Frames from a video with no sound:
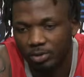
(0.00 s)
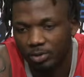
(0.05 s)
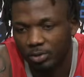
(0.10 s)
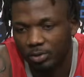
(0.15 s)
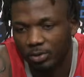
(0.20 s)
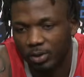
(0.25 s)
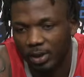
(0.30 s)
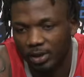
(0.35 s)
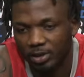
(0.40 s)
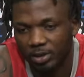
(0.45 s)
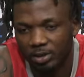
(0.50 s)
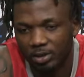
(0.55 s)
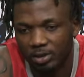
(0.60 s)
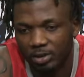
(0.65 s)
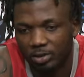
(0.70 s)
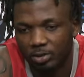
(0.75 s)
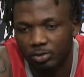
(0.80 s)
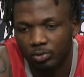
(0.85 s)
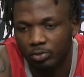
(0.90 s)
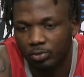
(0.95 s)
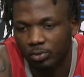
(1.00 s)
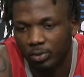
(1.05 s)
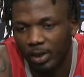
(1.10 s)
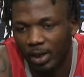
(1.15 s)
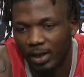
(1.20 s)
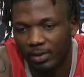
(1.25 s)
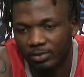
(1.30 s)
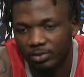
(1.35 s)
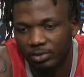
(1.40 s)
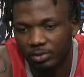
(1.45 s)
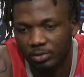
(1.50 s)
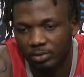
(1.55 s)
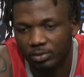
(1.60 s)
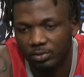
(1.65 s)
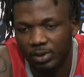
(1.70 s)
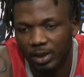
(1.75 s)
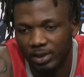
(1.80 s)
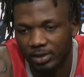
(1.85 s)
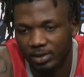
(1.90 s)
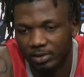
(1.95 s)
So I just do what I have to
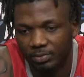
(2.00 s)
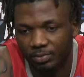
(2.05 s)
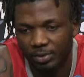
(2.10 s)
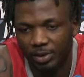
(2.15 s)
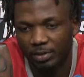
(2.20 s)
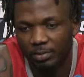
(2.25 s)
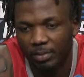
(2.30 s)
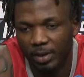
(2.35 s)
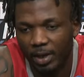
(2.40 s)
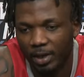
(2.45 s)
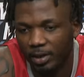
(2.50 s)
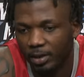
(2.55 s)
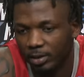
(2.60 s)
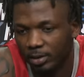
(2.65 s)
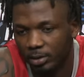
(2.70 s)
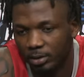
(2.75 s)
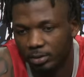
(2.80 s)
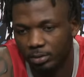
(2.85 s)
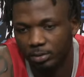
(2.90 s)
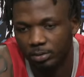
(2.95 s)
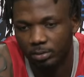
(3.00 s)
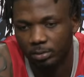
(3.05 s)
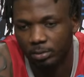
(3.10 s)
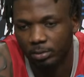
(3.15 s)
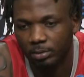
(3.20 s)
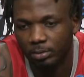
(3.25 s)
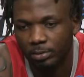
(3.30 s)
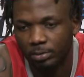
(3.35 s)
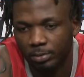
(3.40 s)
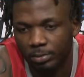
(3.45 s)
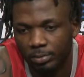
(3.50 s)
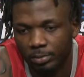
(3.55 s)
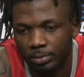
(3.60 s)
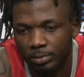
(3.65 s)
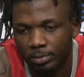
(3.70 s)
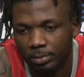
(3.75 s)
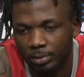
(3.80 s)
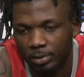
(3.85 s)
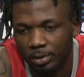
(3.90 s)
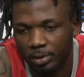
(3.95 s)
do as a big man. And,
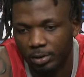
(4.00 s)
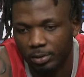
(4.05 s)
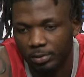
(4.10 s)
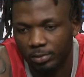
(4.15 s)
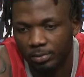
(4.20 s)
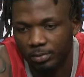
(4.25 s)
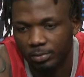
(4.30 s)
yeah.